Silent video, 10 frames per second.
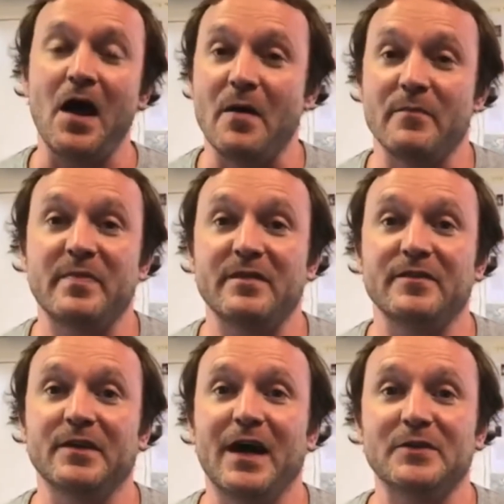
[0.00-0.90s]
a bit of a
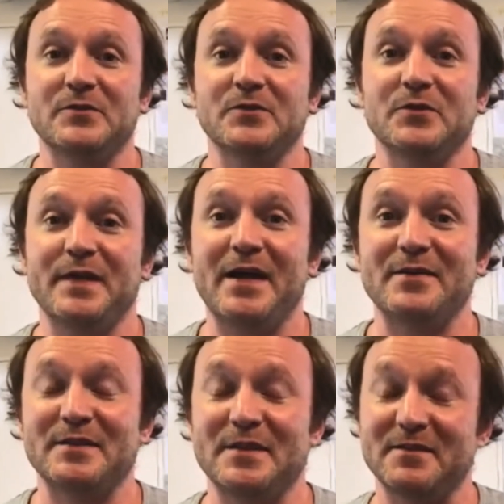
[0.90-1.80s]
dinosaur now
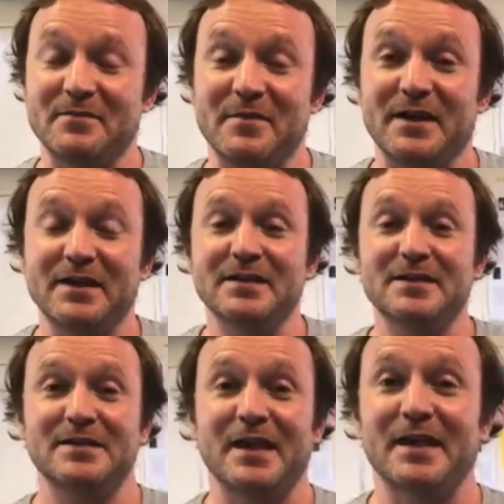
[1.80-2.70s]
in terms of my
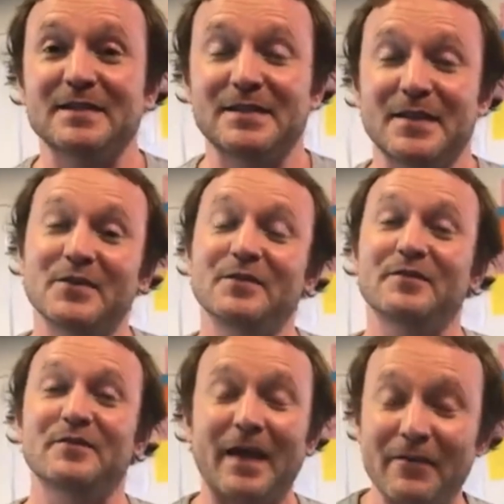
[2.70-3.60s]
years, and so
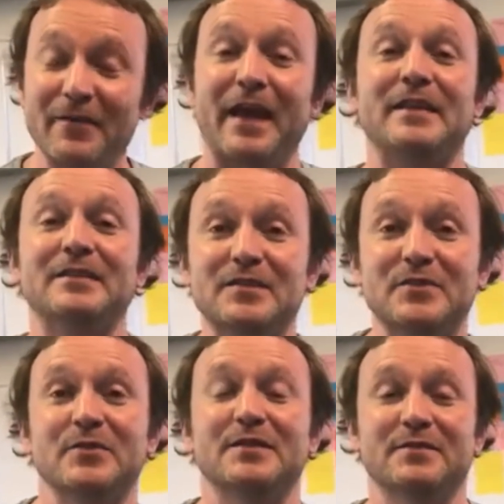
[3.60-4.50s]
having that
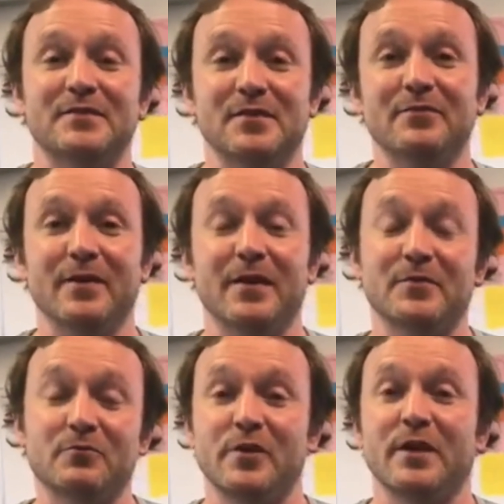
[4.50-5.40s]
intuitive software
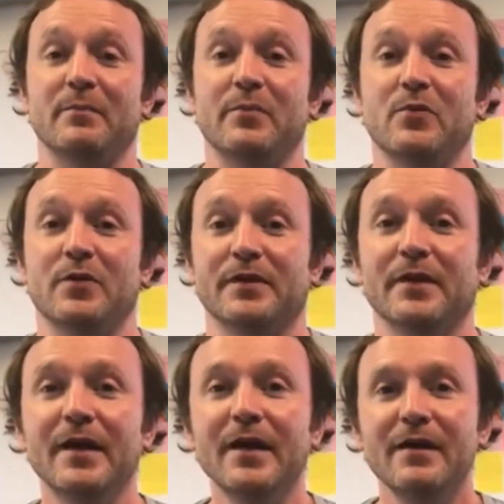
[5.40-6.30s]
was really important
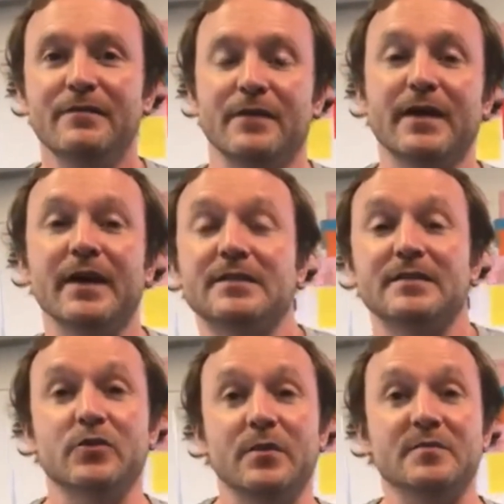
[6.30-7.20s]
for getting
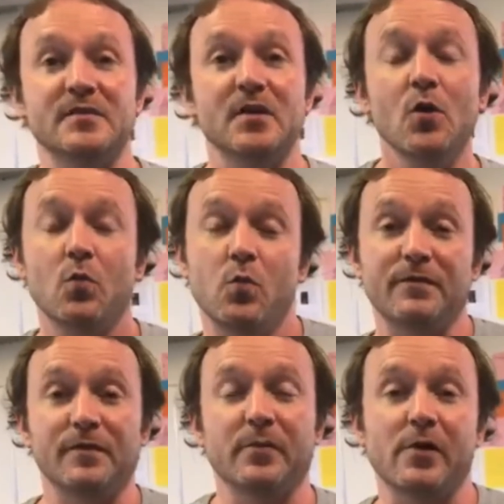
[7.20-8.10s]
to grips
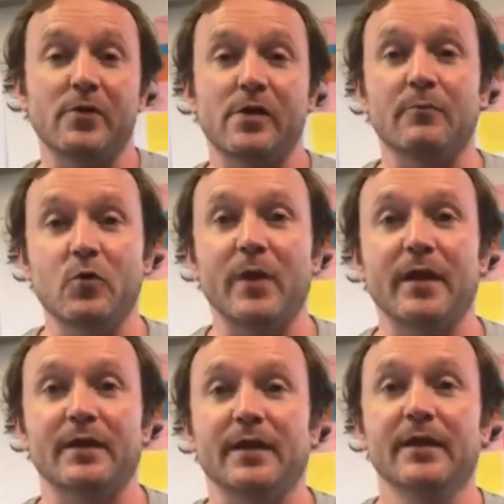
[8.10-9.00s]
with the program
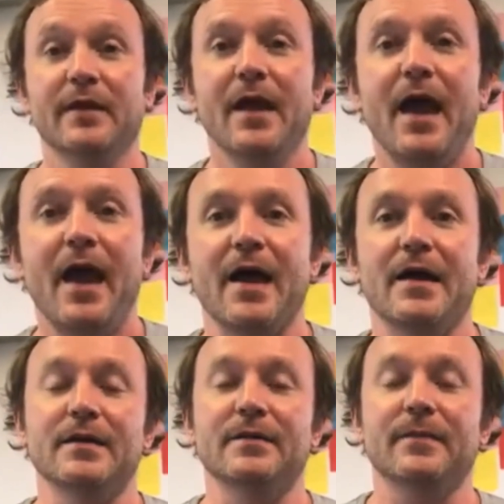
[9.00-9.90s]
quickly.
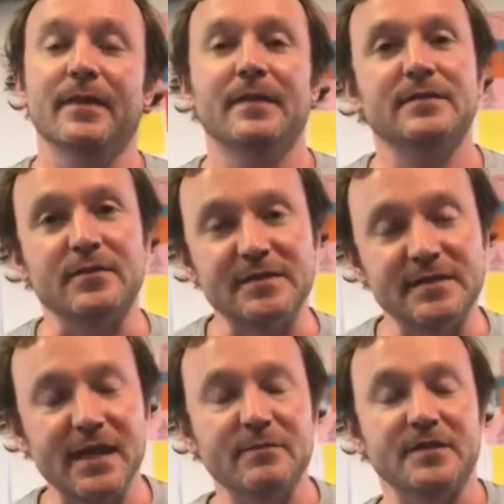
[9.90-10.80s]
So
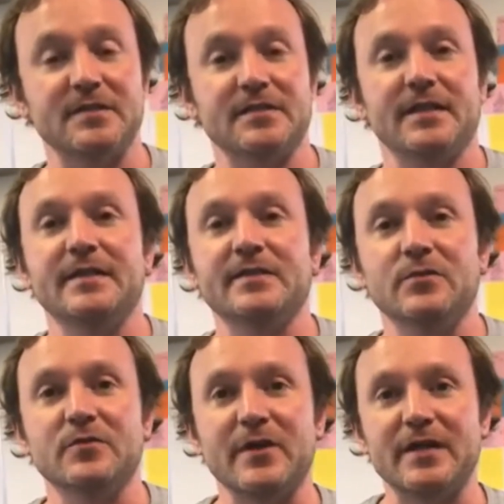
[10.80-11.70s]
seamlessly
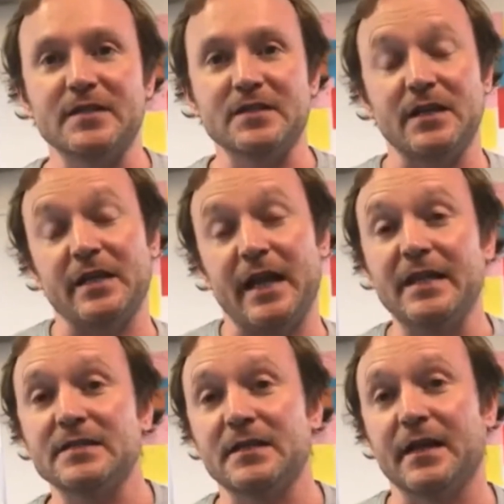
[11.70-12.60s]
sort of transitioning
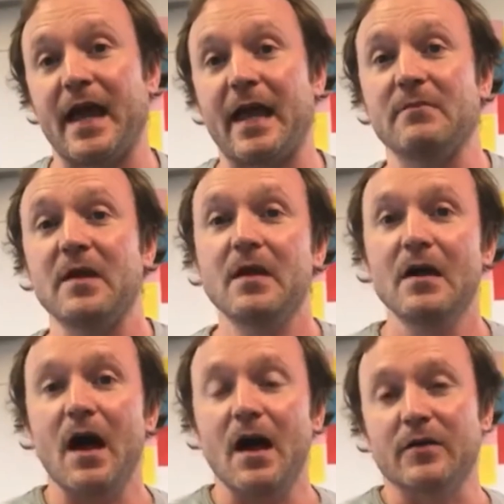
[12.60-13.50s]
into the game,
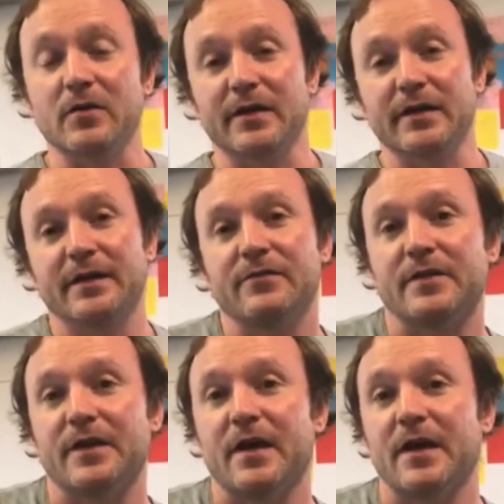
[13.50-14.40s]
I got given